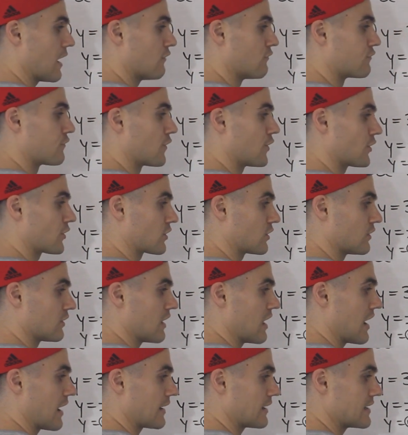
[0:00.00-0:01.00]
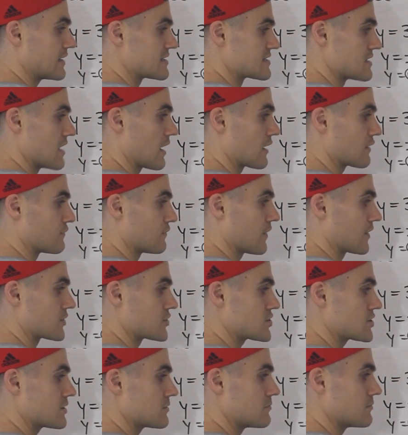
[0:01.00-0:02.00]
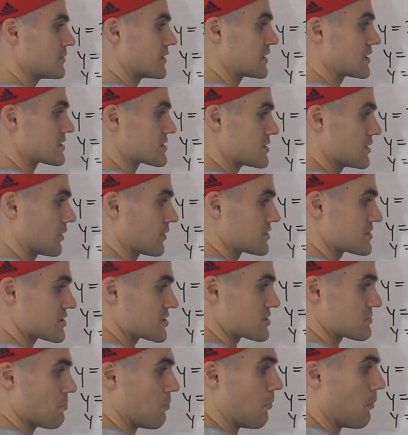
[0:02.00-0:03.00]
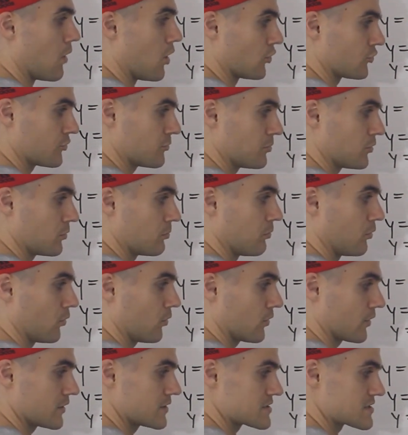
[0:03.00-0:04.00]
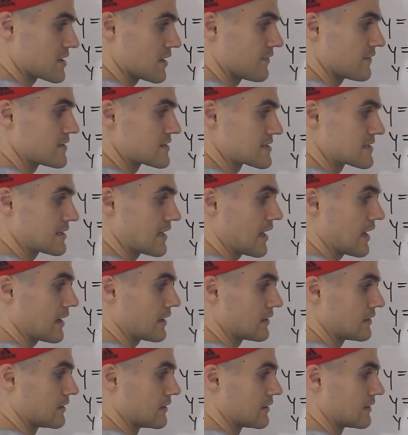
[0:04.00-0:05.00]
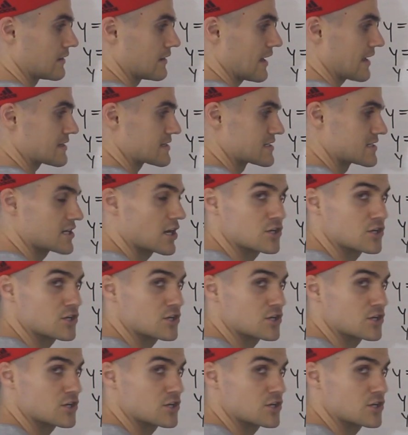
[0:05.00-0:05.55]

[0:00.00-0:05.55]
A vertical line is not a function because notice there's multiple points on this line. That's